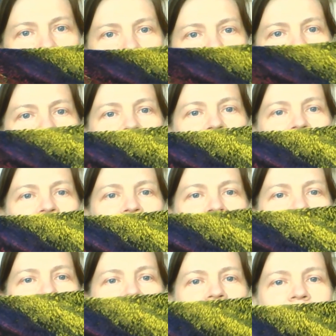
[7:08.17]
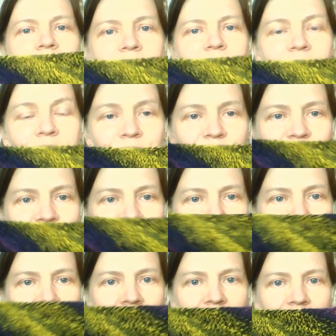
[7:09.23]
it's very hard to
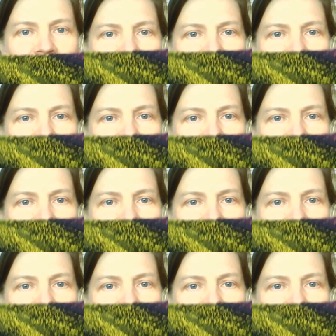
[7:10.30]
see